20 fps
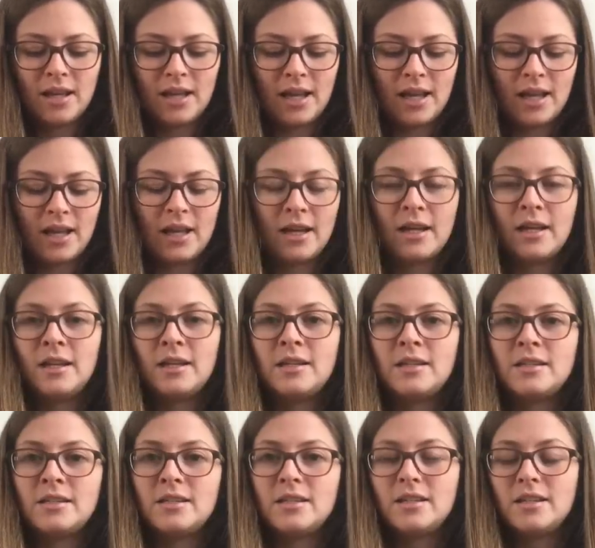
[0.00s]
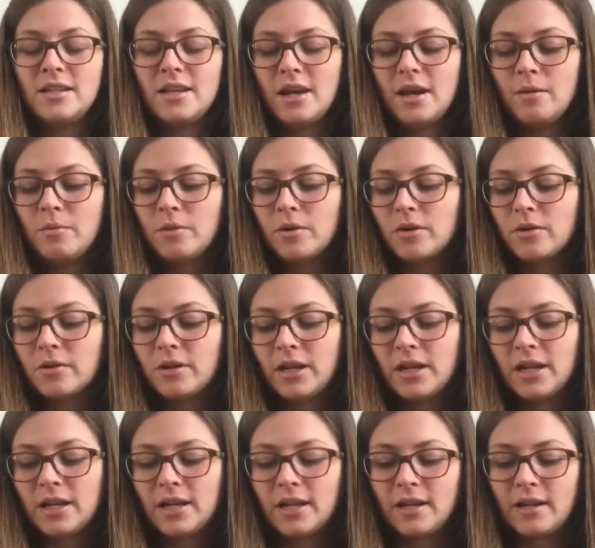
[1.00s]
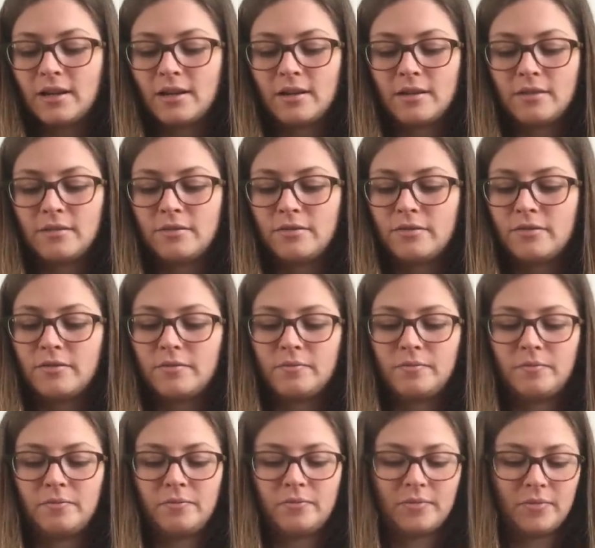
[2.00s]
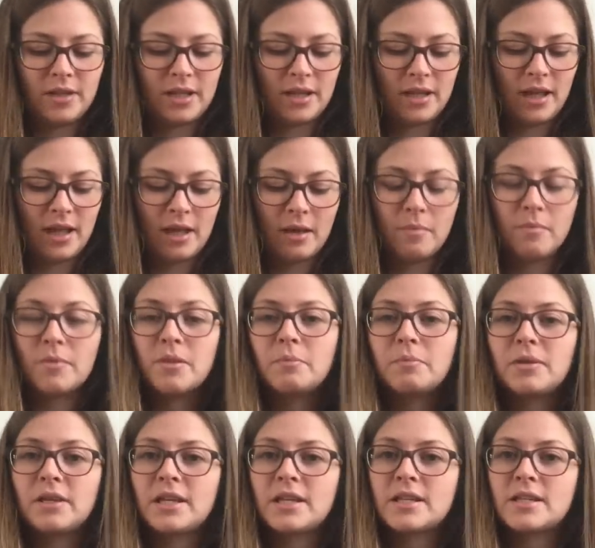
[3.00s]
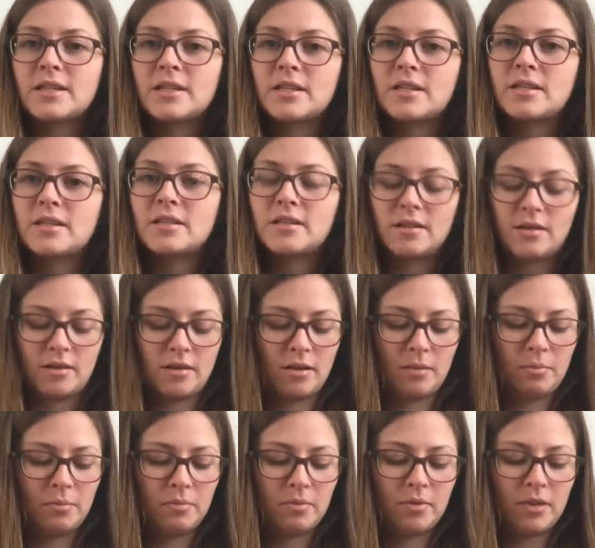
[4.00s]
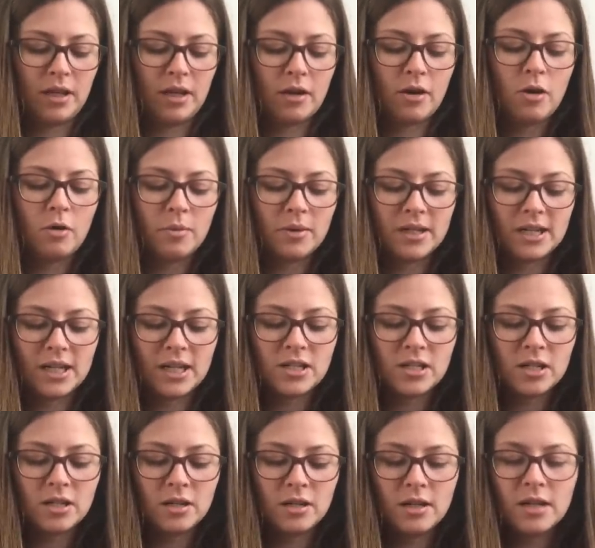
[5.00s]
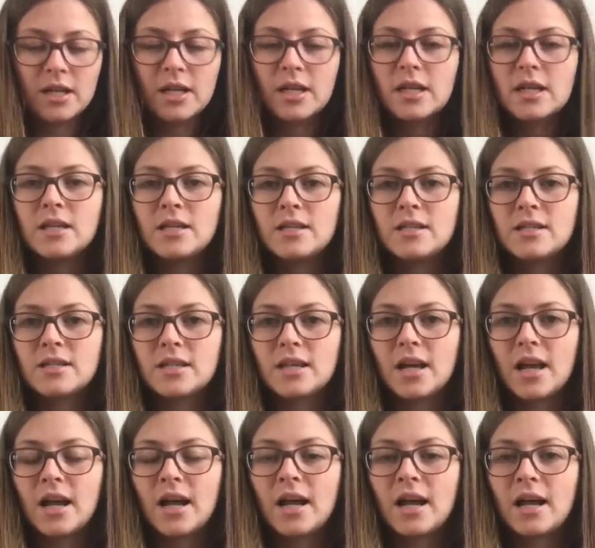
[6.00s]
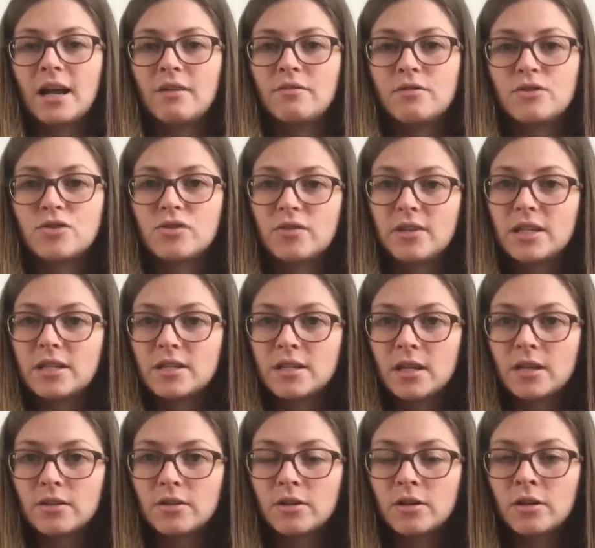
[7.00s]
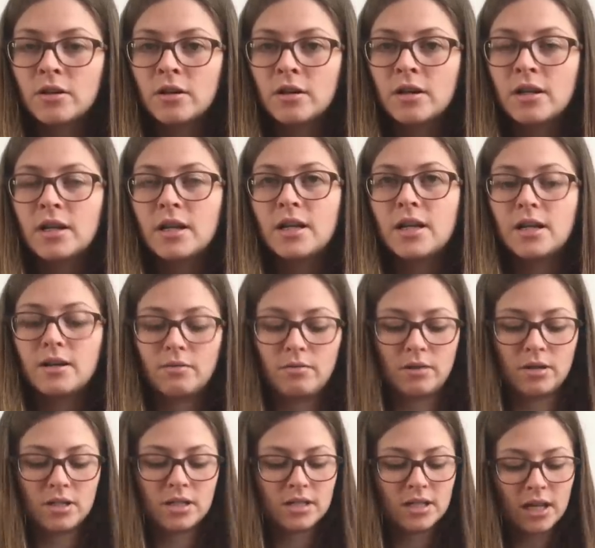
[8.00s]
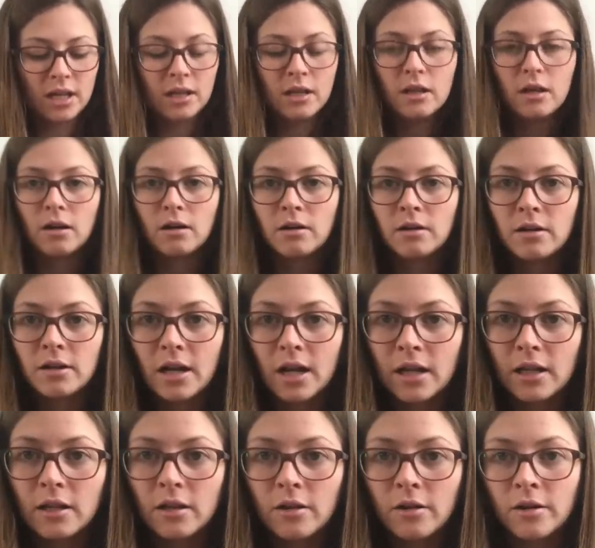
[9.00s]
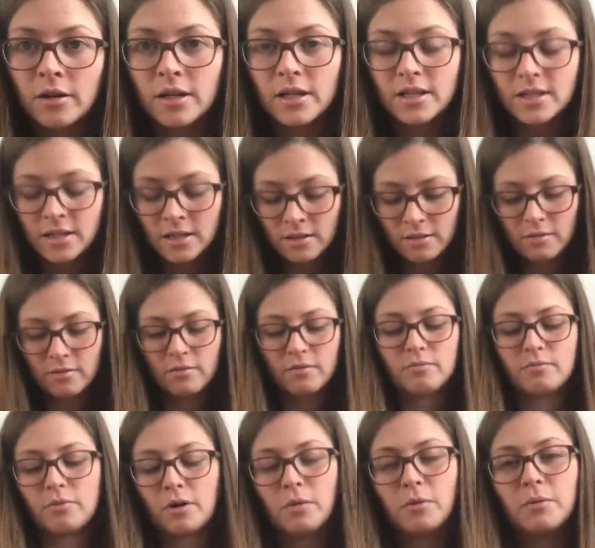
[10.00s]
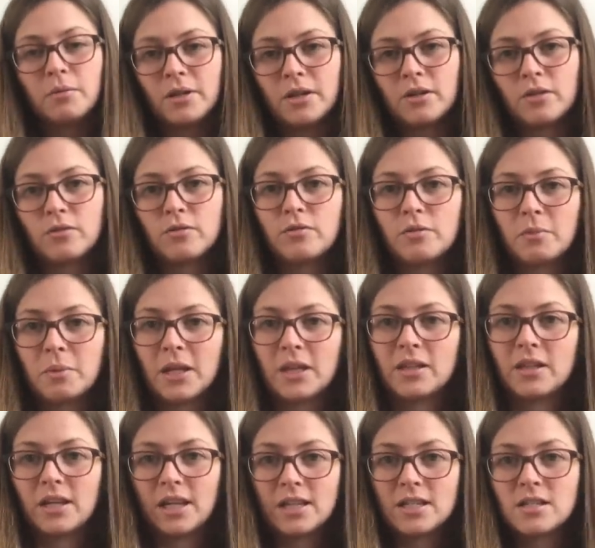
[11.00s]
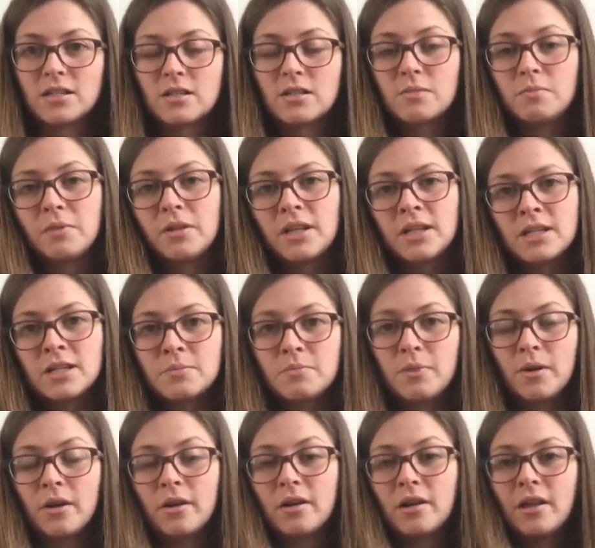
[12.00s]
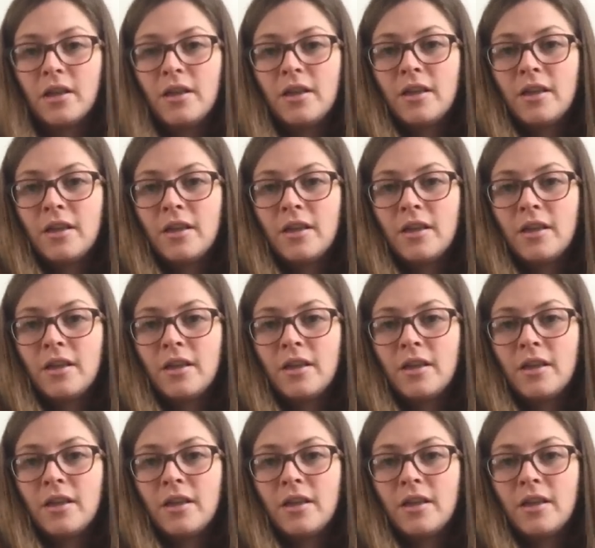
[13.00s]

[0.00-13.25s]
yeah, we're going to have the place, the accommodation is a retreat centre, which is in Larne. And Larne isn't probably known for being the nicest place, but